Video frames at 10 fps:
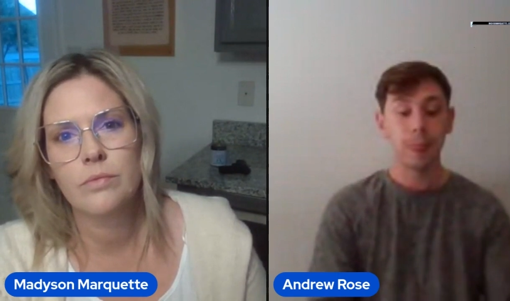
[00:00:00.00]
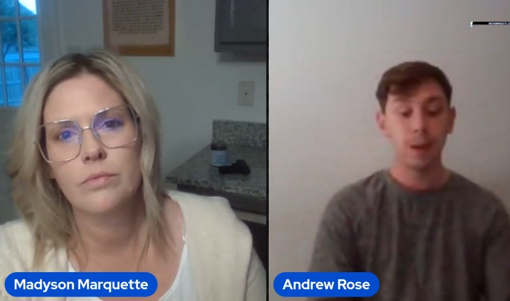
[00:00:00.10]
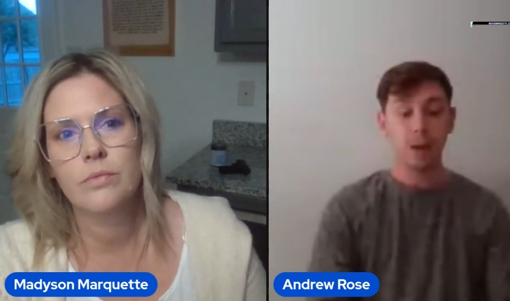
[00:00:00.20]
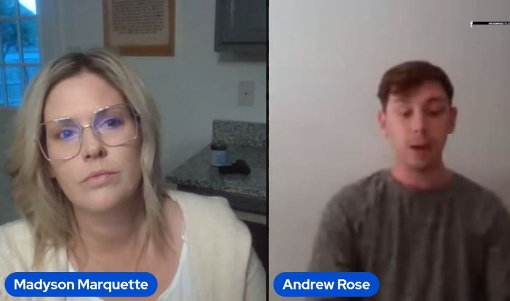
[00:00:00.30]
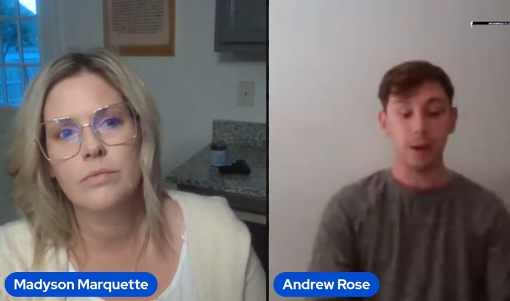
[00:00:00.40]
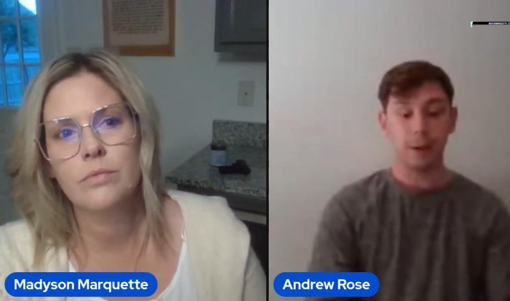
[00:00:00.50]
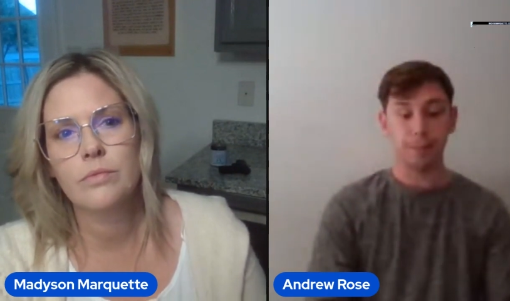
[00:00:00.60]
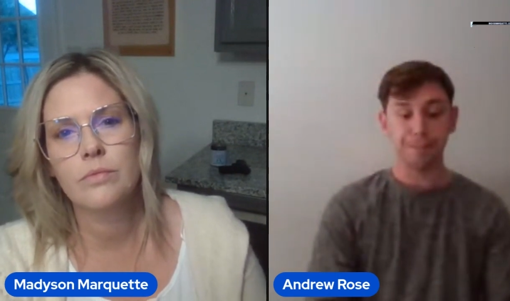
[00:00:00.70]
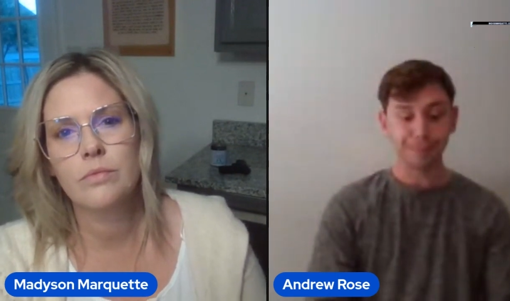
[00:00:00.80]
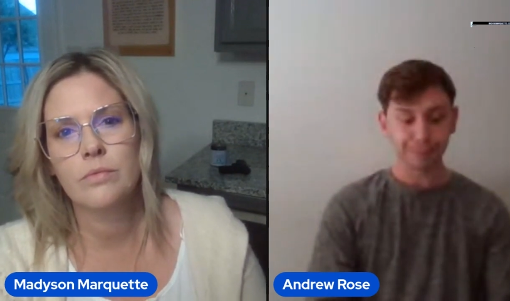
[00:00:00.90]
Speaker 1: Um,
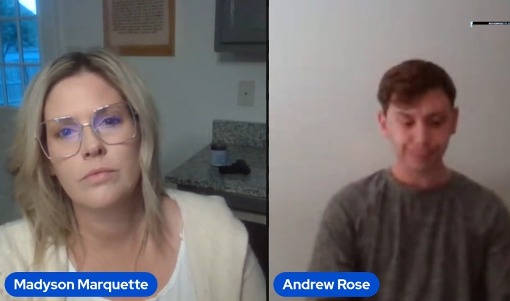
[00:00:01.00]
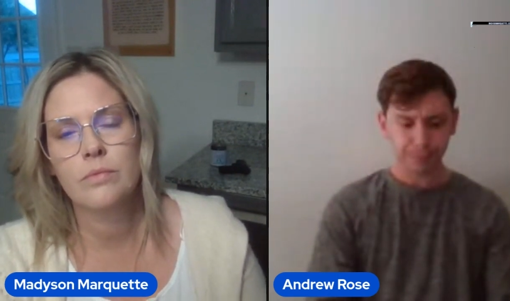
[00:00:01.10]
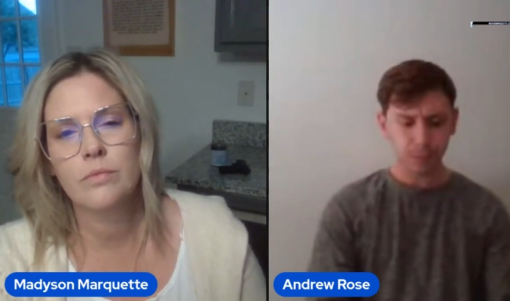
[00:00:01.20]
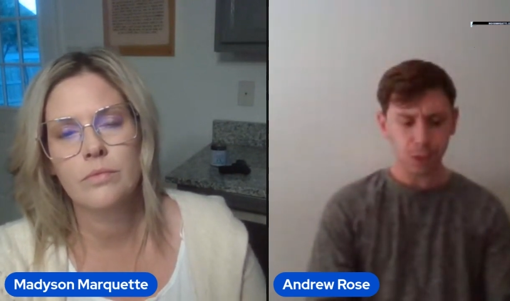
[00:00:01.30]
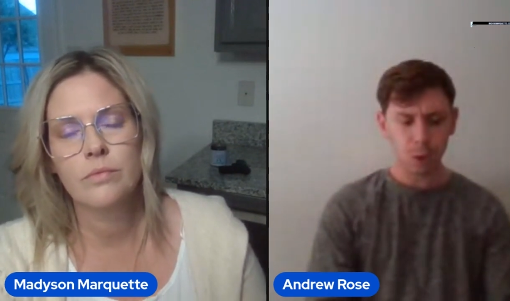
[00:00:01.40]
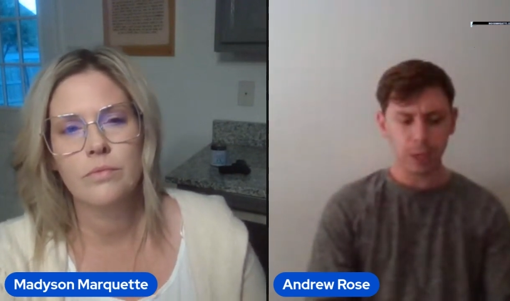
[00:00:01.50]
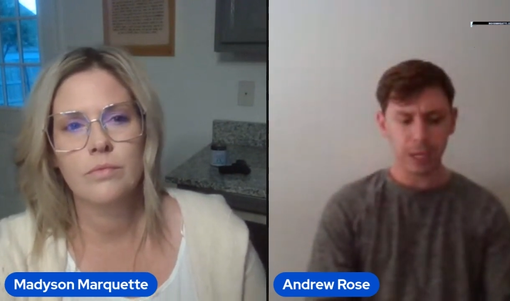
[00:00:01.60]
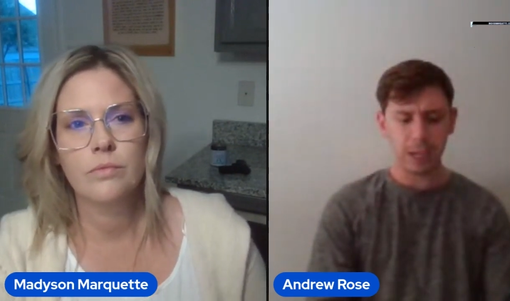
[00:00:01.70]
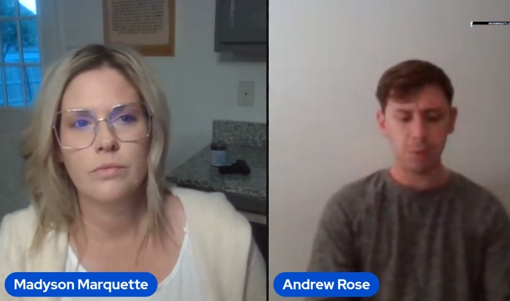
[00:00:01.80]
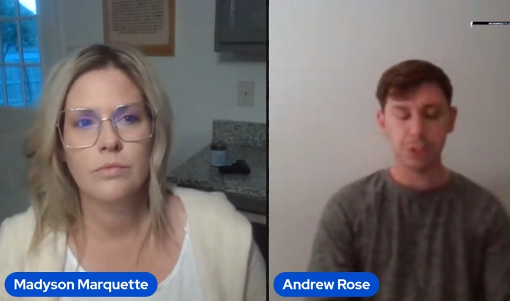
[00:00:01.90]

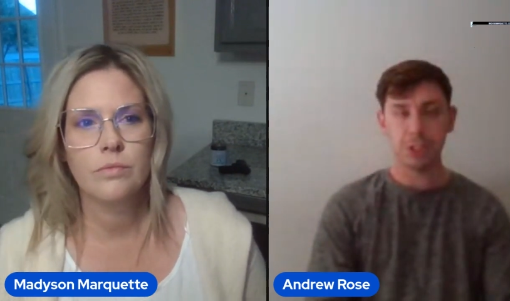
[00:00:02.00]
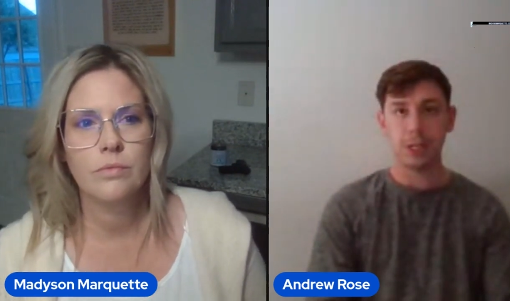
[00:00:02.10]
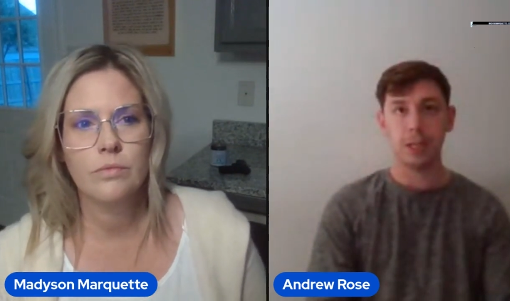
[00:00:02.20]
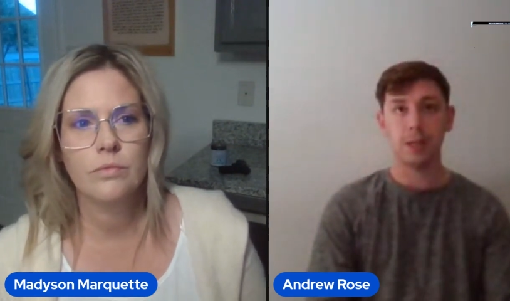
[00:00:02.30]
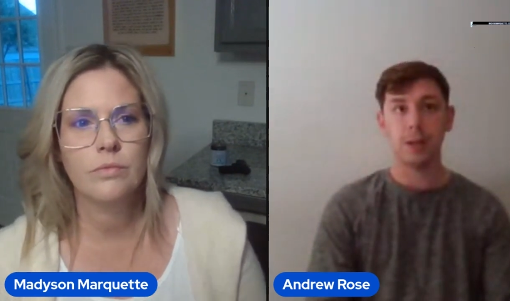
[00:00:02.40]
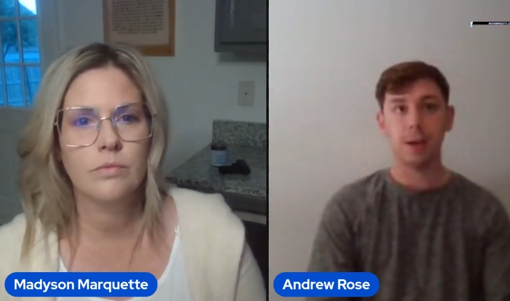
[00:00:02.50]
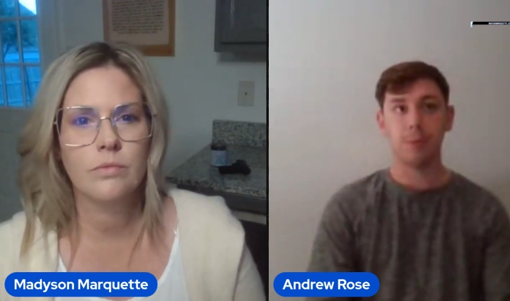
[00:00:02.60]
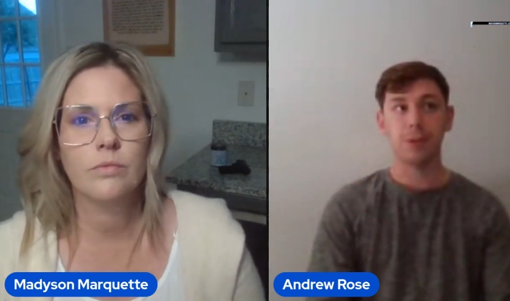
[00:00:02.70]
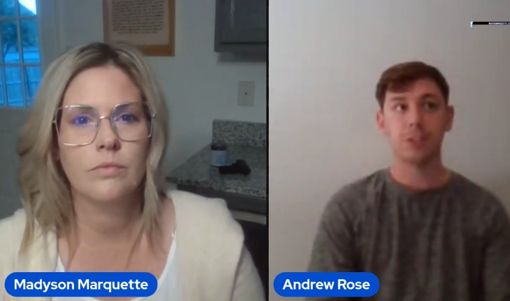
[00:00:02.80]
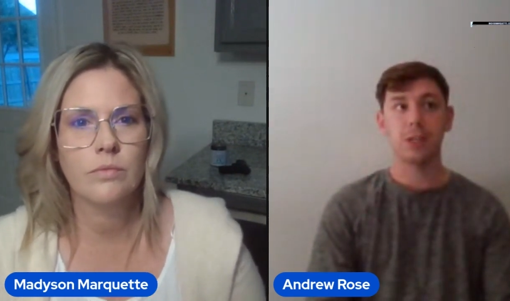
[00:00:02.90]
he was in, I
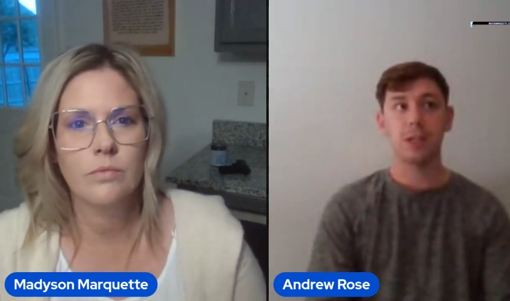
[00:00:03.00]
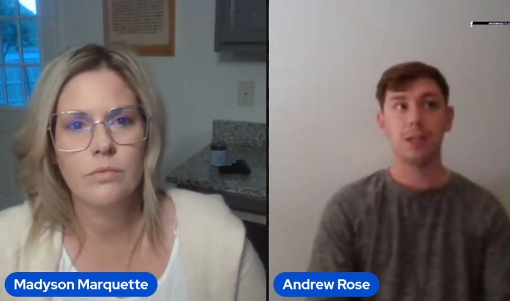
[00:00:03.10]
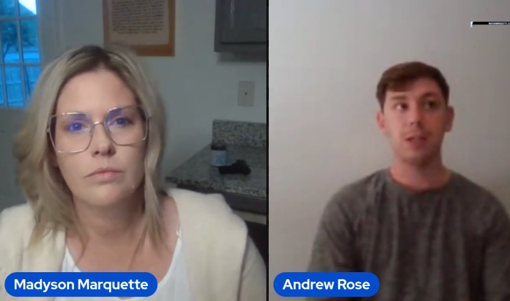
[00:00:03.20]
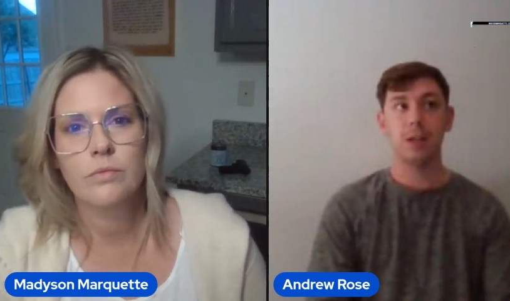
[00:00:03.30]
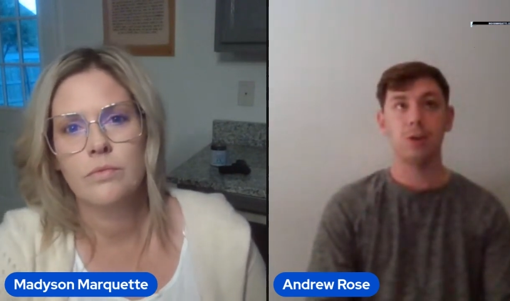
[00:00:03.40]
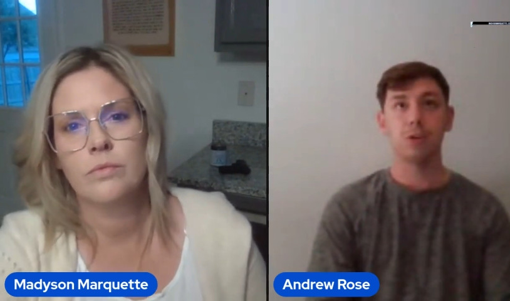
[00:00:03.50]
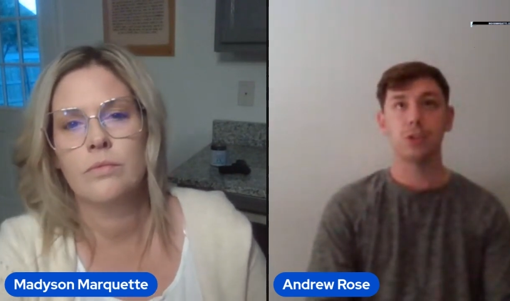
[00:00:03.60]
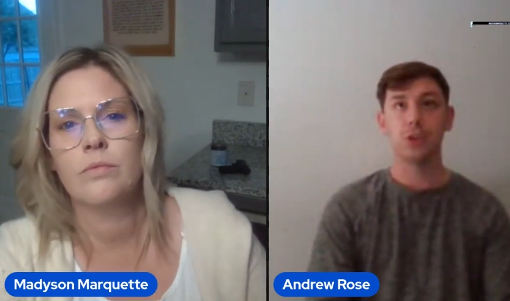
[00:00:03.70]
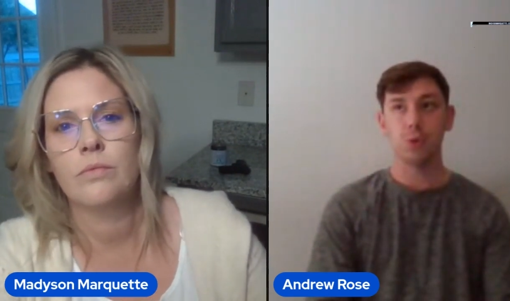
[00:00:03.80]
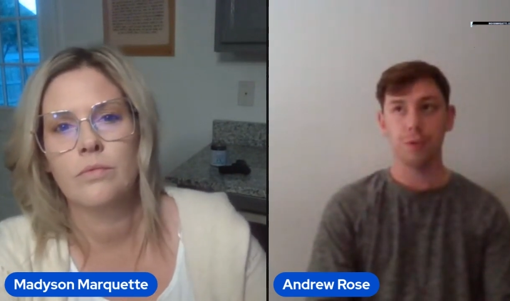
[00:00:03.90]
want to say, year
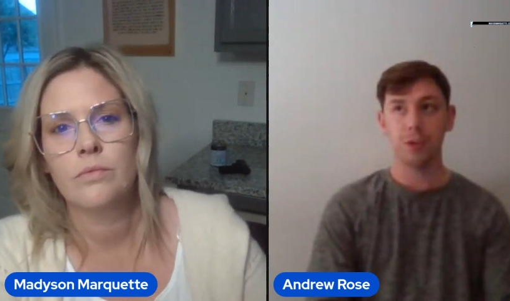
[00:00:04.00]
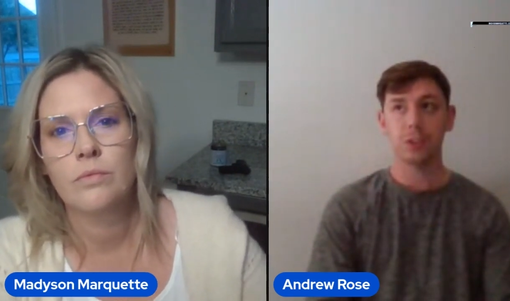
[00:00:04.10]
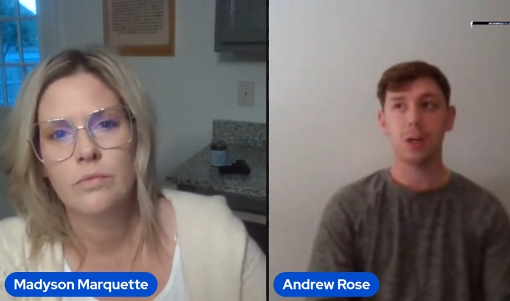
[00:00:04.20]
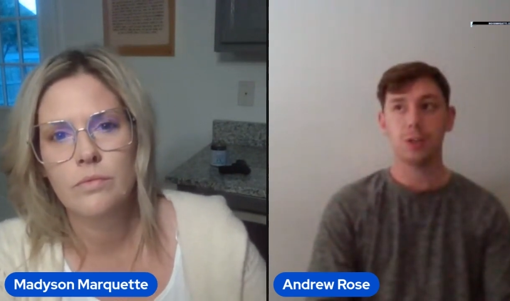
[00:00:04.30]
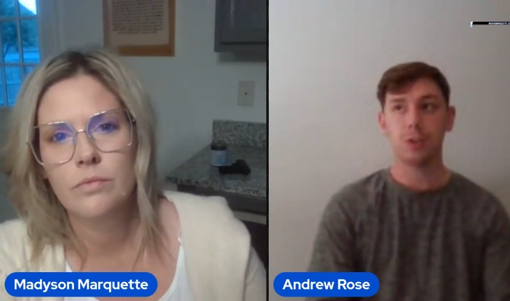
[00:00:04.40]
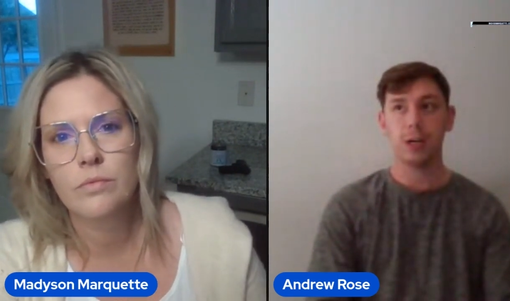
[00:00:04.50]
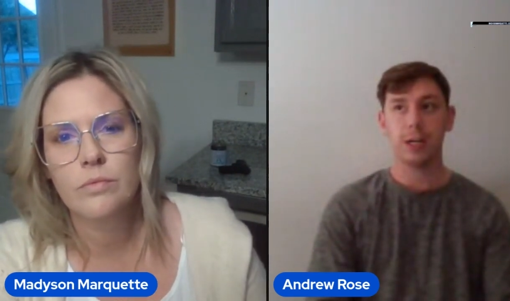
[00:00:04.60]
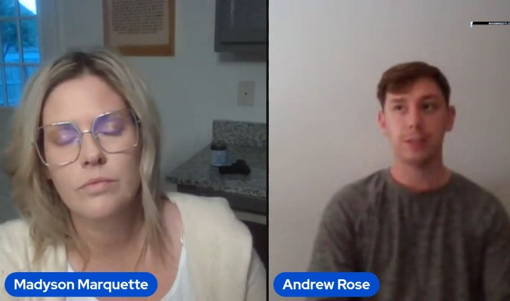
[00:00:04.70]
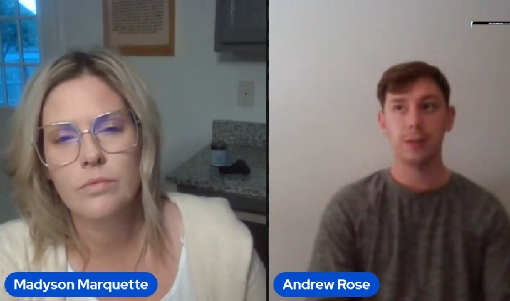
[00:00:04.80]
two of his contract.